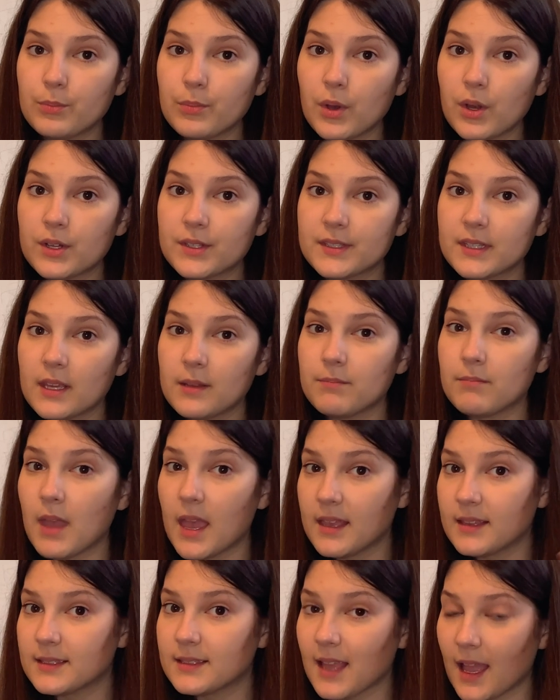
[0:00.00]
books and
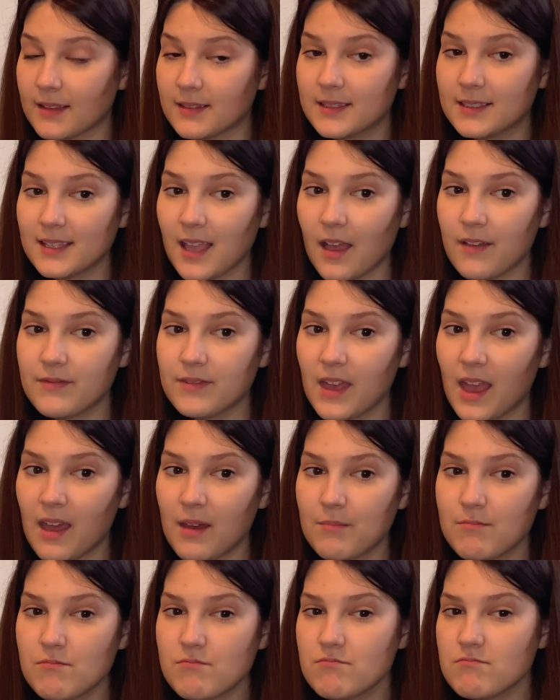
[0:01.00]
make sense of
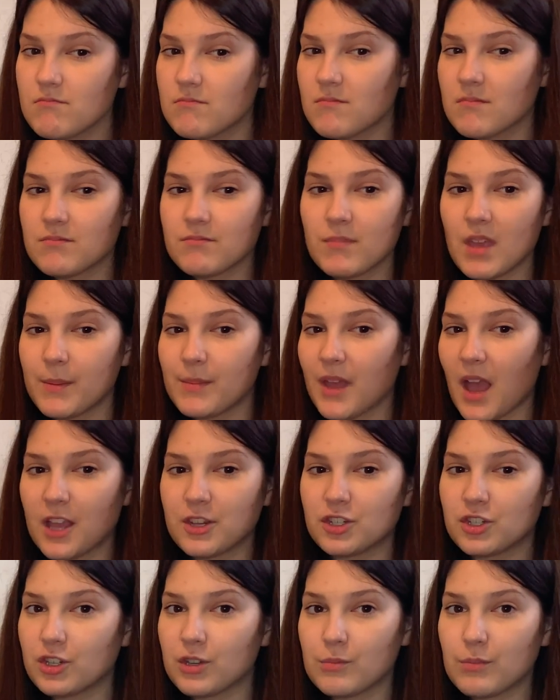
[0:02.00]
them. Maybe I
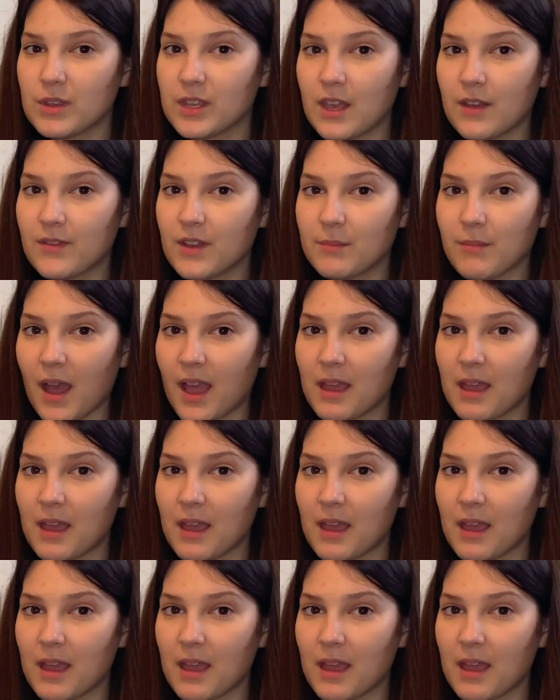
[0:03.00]
shouldn't be giving my